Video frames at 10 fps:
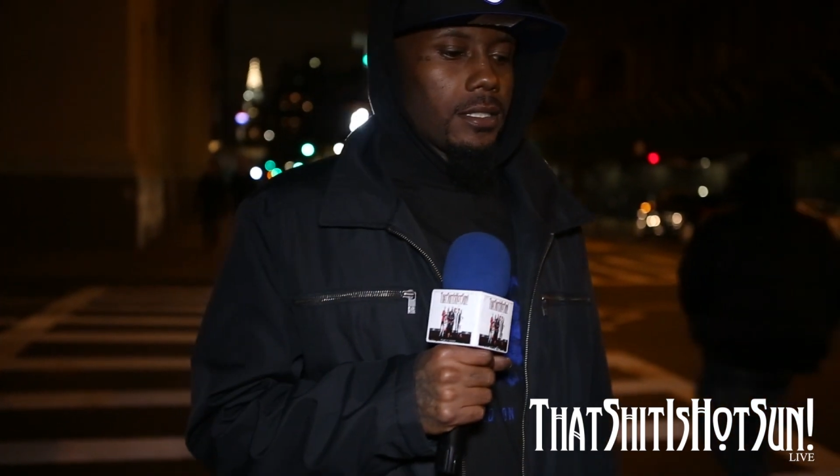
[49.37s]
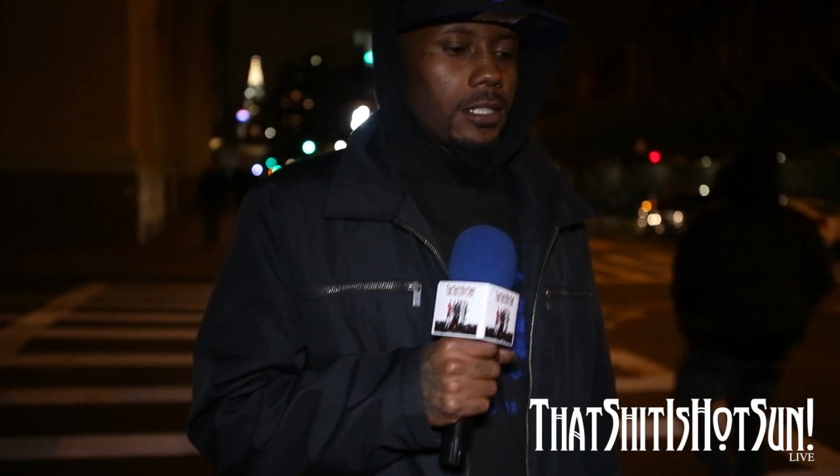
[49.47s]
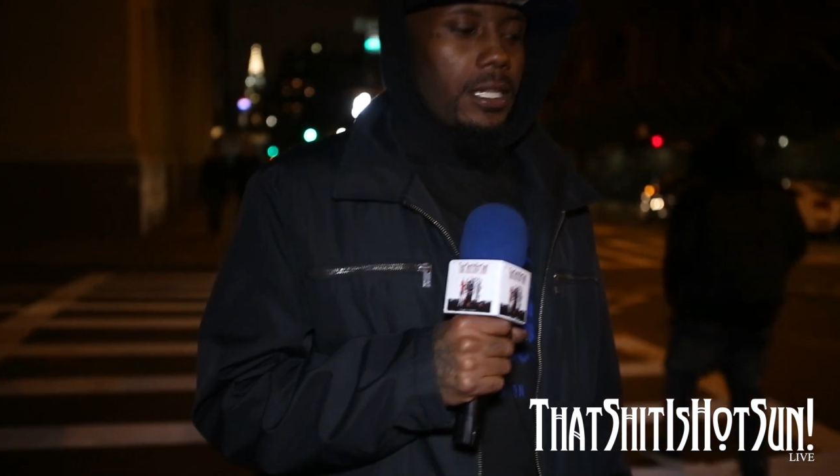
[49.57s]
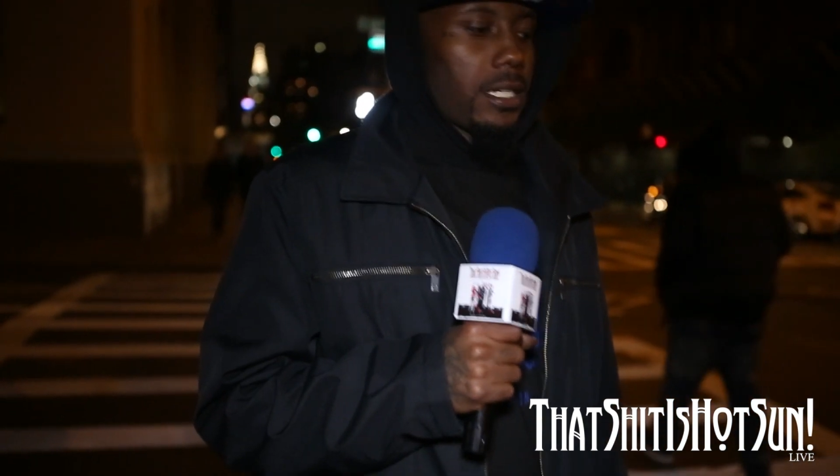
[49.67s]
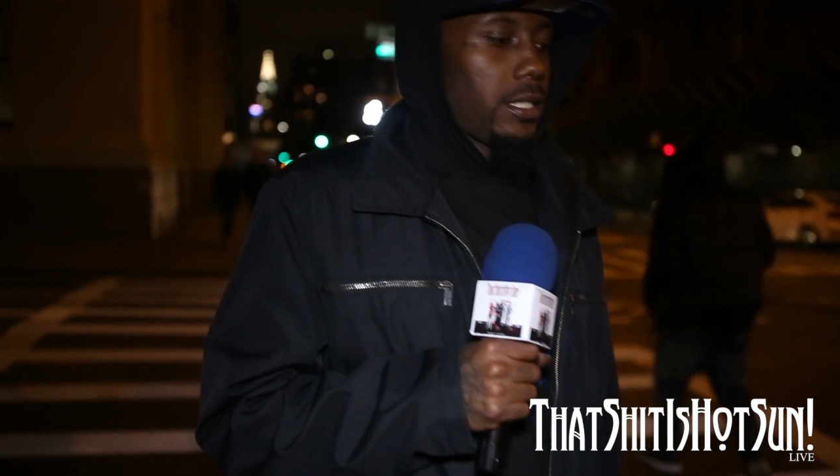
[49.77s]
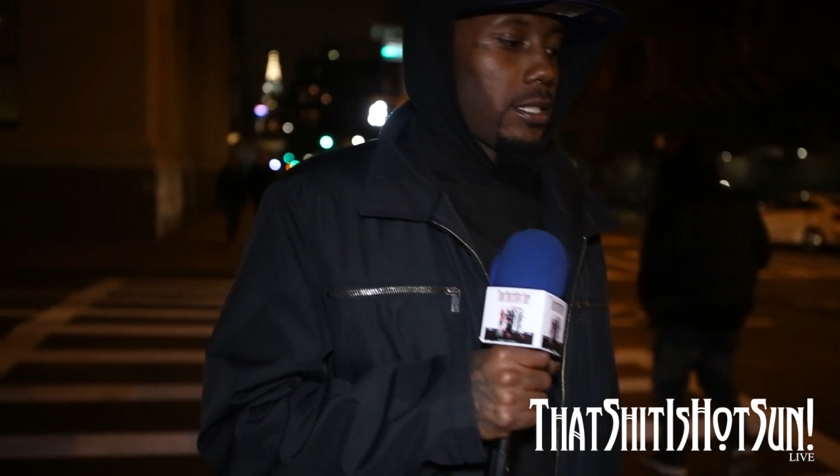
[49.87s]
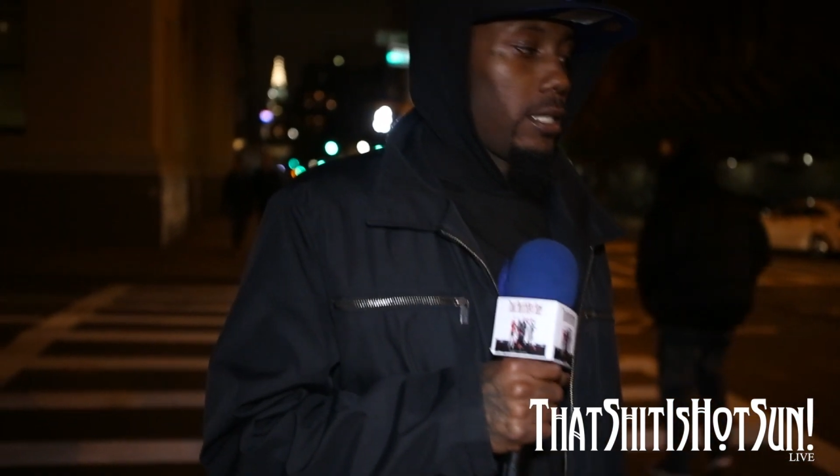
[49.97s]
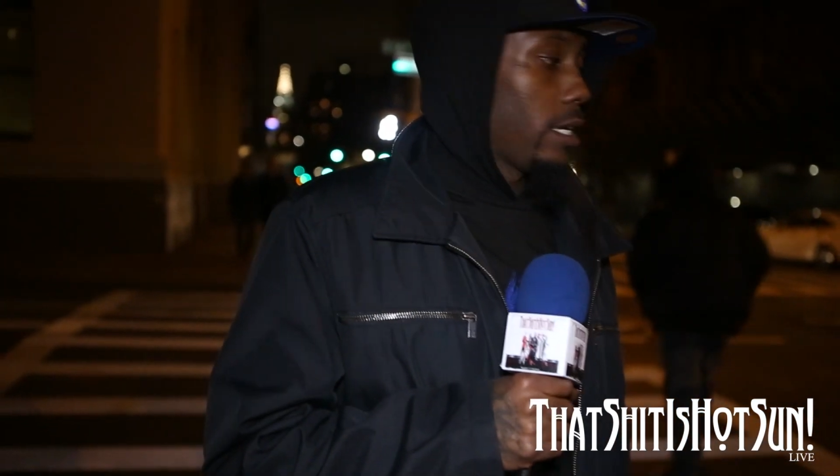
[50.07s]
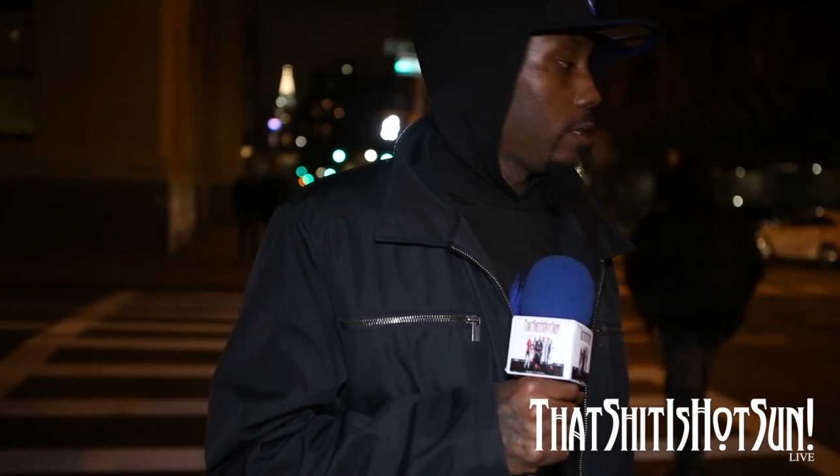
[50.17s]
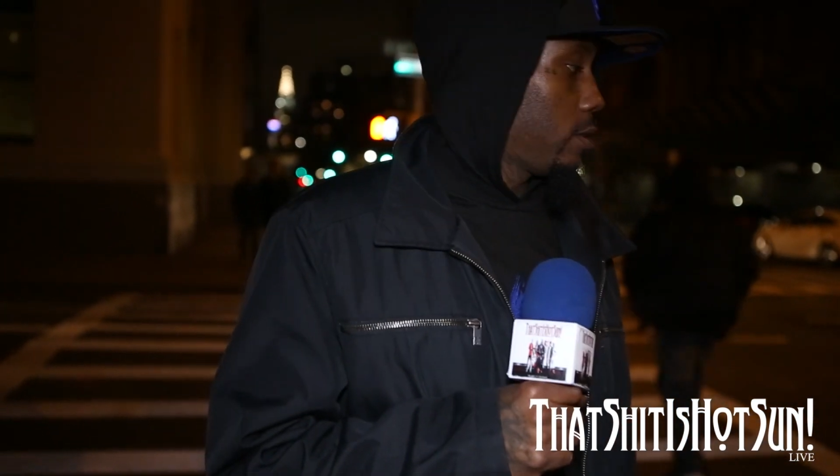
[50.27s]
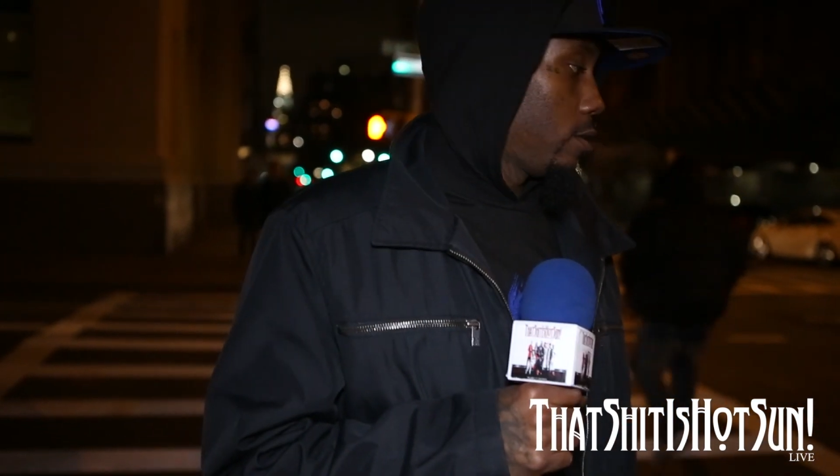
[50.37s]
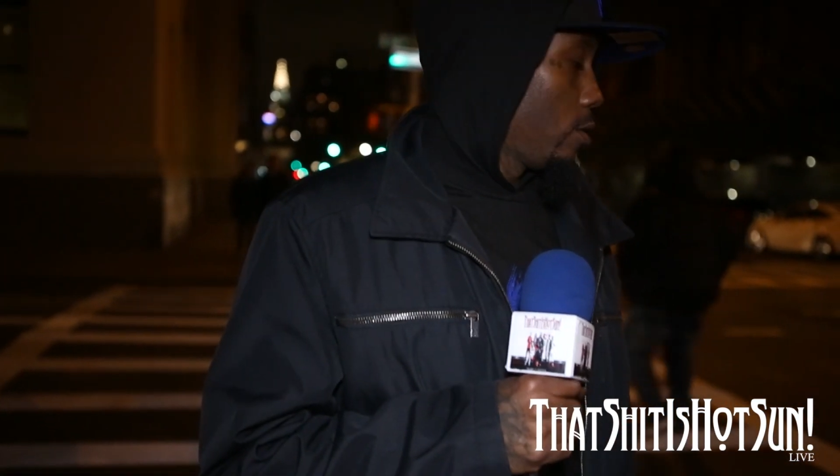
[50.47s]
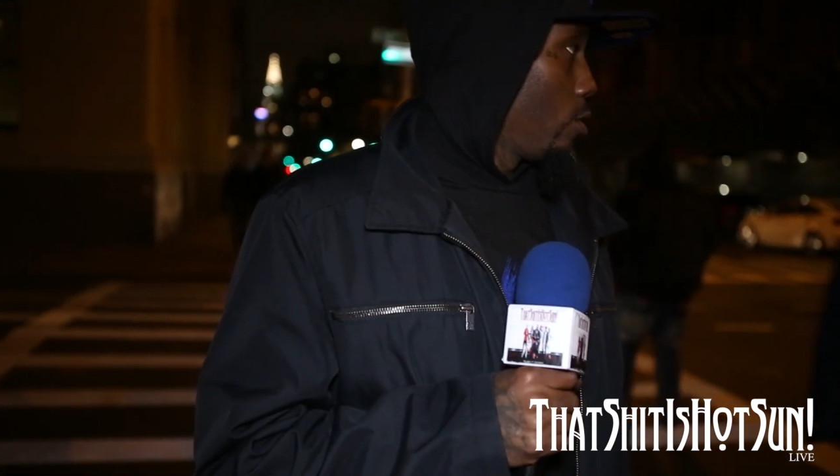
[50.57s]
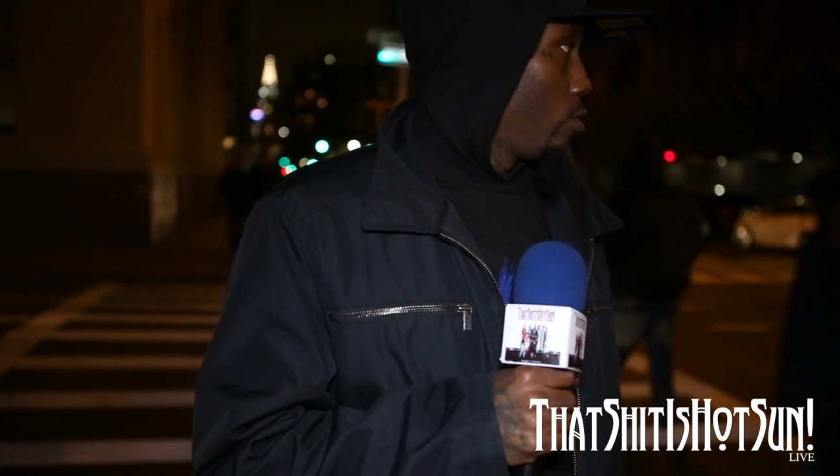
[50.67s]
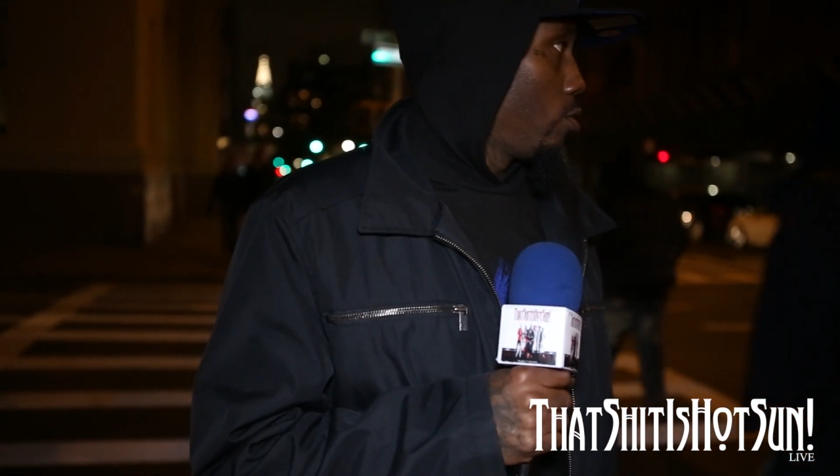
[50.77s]
Just, that's just niggas,
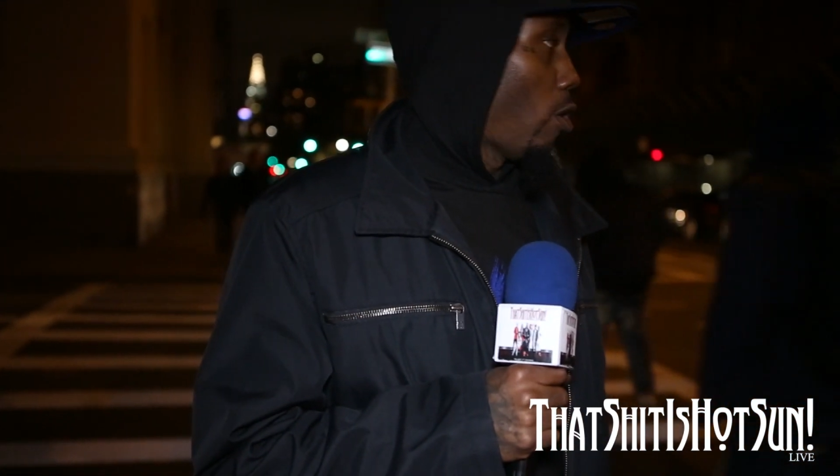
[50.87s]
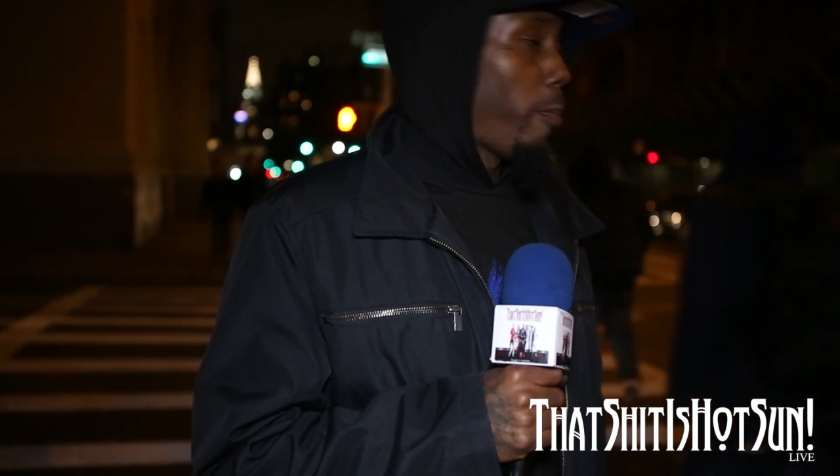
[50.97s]
you know,